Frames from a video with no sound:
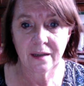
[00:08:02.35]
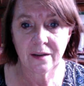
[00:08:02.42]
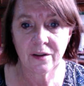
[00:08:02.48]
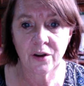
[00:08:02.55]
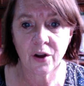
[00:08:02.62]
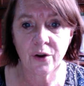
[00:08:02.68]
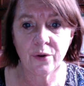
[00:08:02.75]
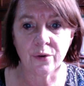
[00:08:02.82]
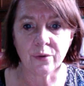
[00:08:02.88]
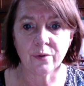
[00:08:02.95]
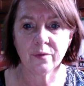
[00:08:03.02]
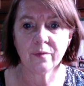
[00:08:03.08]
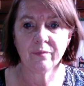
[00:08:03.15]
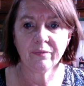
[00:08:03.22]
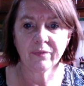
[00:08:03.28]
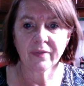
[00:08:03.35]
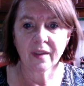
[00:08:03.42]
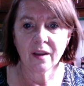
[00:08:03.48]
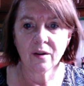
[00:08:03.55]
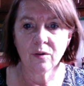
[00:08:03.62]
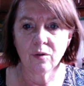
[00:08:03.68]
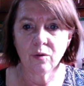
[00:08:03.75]
No.
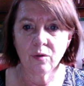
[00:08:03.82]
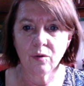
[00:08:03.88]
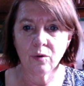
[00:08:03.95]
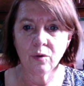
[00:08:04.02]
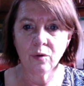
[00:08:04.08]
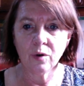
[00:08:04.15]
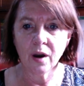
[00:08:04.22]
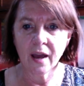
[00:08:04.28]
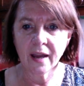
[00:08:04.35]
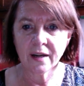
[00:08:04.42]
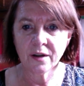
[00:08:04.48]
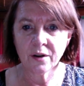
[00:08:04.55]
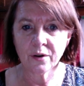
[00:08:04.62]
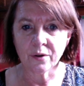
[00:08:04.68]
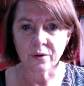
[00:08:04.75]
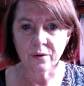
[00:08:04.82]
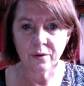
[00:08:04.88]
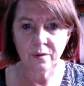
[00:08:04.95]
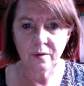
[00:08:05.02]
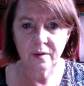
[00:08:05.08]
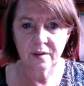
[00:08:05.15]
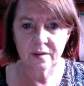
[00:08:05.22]
All I know,
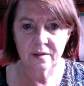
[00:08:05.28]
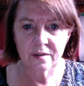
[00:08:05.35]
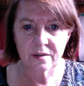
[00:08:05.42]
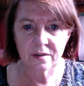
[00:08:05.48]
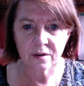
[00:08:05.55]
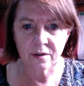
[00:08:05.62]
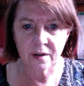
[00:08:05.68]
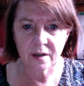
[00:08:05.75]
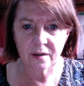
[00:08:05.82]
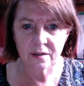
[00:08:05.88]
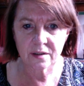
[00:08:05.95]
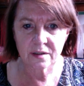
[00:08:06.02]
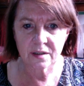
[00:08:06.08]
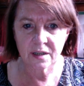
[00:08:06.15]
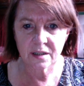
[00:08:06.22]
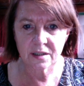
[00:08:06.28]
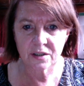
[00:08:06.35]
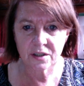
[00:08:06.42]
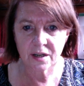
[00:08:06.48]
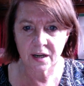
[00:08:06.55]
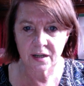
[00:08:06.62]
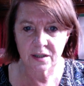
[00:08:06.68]
sorry, I just need to
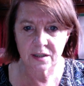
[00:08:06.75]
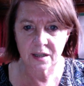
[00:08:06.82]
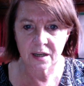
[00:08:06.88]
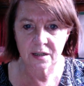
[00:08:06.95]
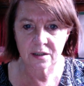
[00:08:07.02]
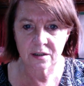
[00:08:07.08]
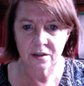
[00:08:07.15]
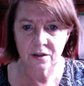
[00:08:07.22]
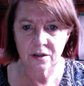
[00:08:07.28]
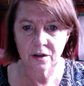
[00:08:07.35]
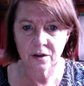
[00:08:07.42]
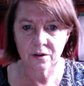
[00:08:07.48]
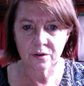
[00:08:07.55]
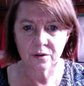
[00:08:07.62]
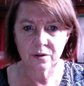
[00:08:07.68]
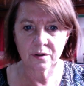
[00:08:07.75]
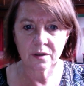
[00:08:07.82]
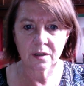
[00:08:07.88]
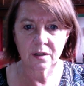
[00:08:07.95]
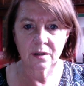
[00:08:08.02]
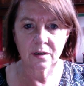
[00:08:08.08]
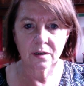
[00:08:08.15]
change that to no.
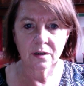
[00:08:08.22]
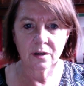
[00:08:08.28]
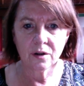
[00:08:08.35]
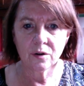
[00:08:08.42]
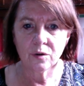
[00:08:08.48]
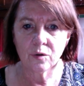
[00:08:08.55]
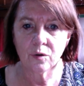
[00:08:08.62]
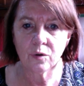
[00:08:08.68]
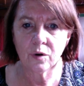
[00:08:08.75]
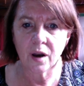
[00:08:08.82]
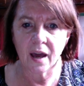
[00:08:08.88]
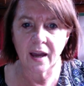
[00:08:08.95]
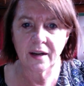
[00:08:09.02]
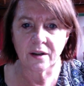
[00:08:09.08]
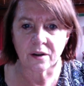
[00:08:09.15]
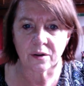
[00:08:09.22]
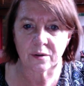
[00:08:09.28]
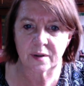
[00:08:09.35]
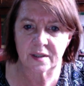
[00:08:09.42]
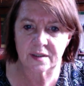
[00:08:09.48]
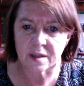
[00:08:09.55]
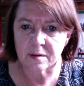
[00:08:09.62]
All I know
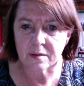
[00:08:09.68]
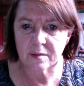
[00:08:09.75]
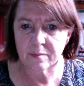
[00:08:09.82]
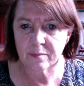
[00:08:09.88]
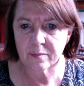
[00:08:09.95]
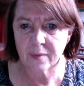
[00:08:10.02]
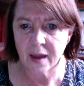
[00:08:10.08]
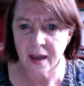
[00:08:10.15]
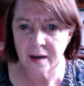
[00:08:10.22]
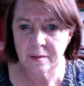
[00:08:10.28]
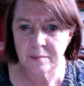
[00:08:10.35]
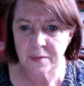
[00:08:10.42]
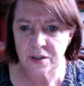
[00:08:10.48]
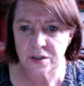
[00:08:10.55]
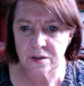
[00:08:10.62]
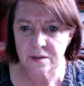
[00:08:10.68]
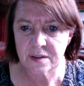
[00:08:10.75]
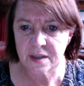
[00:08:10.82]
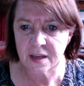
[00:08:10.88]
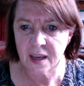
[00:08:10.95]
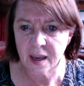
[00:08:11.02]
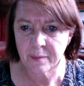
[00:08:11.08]
is that
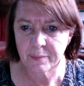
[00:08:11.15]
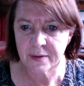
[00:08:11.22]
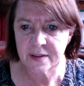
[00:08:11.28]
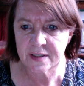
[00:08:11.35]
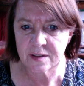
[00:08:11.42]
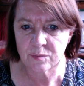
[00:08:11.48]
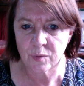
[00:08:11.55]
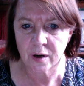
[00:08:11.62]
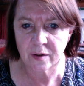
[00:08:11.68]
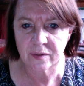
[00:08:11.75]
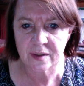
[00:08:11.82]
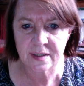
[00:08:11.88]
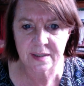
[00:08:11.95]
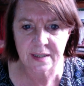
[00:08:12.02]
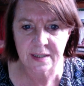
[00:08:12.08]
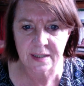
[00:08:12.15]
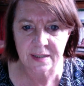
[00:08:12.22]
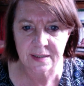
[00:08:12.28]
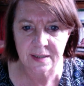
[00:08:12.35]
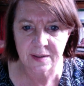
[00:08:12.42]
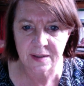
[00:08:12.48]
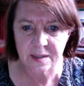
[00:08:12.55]
unmeducing happens in one of the cities
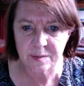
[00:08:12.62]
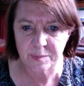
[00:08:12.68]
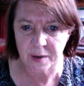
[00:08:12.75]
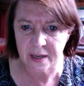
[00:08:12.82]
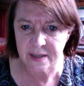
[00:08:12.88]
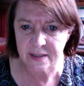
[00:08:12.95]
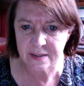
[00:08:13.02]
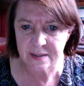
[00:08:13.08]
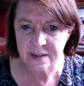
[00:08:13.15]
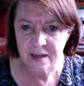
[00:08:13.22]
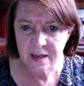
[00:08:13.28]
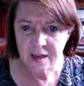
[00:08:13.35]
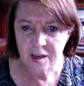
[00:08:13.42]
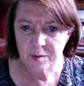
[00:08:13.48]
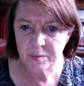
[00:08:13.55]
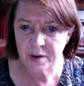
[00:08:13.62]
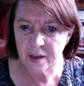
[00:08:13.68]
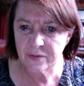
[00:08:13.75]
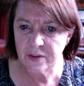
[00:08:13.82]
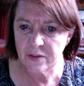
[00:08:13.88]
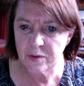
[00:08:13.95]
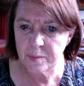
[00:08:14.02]
in this place, but I've
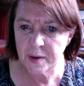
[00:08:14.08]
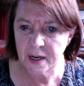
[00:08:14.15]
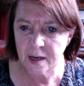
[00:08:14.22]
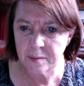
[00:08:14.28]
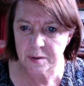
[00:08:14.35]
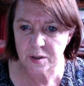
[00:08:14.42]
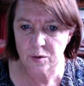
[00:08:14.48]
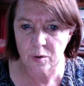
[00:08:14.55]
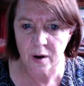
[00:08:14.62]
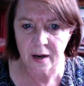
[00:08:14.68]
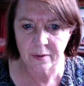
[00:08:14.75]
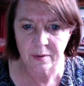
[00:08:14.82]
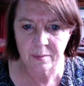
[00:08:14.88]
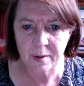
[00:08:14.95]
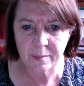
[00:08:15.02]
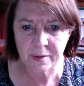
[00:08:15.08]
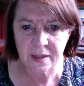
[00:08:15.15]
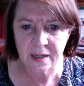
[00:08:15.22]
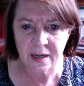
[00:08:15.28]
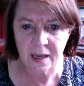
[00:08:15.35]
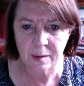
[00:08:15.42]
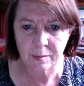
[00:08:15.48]
never been able to quite remember the
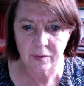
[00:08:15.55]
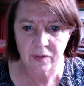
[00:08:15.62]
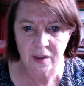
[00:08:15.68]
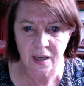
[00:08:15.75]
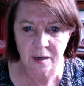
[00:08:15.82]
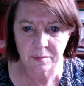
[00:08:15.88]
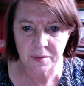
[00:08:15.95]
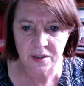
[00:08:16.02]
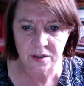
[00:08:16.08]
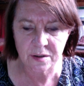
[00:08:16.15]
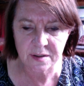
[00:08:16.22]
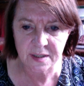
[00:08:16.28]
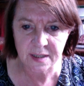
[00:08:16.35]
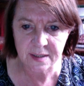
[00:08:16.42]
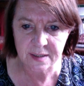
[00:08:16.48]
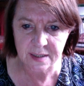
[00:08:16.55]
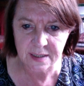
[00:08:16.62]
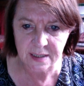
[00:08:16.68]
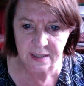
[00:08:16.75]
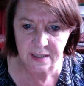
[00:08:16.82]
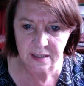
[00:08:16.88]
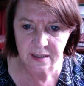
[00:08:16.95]
name of the unmeducing
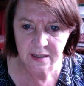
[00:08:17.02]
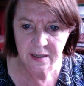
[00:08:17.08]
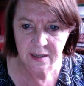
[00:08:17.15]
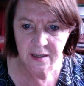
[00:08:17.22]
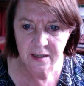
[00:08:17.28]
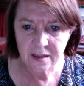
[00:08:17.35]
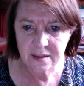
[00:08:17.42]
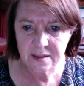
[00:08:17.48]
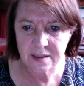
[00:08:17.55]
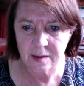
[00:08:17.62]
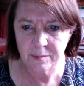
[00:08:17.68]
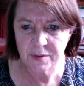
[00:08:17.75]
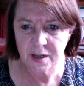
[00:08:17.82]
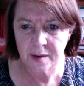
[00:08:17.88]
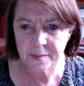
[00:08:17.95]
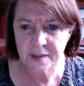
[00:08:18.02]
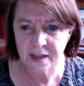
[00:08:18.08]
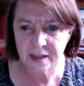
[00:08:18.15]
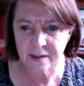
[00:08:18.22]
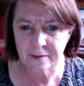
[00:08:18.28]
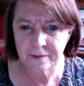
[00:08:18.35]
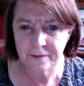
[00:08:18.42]
city. Sometimes I
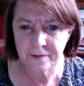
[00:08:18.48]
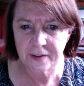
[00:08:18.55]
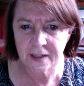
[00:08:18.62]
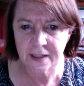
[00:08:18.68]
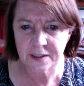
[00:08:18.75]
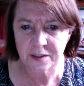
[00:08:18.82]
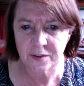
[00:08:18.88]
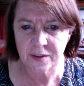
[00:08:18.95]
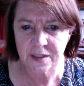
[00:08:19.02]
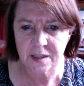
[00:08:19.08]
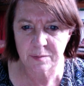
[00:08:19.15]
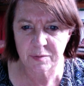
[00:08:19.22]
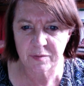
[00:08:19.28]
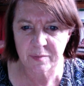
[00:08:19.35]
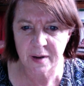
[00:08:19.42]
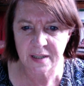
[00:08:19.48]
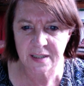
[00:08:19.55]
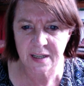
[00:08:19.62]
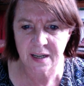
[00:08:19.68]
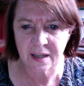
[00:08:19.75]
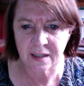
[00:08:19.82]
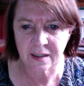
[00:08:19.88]
can feel it on the tip of my
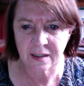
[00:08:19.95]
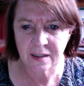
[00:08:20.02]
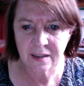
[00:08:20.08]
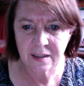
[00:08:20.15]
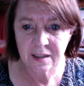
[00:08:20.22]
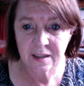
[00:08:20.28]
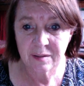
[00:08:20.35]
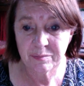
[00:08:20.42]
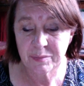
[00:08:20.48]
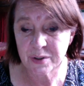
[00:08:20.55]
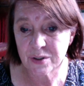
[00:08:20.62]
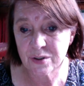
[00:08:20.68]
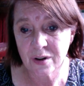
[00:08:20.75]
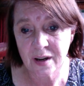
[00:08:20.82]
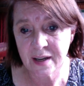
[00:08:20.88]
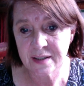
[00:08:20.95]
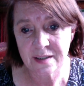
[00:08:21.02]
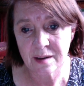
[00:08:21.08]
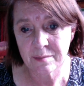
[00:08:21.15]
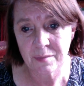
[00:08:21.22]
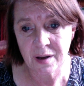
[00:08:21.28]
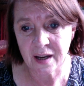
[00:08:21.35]
tongue, but try as I
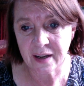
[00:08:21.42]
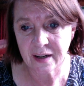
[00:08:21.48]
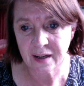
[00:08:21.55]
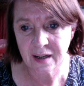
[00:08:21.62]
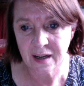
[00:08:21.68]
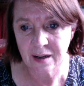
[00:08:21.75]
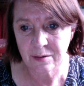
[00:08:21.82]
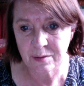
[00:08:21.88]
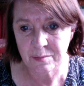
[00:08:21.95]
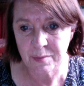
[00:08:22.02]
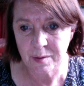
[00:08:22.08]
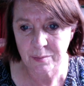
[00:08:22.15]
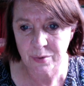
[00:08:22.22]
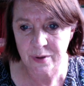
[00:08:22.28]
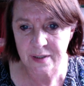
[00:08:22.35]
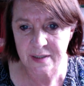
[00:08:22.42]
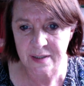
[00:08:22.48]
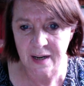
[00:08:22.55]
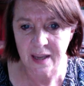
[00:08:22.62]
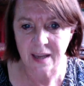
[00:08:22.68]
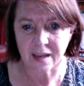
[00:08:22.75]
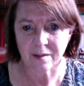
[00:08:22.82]
might, I can't remember its
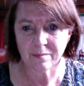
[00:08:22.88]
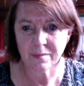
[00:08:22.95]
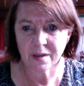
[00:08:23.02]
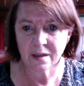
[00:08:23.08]
name.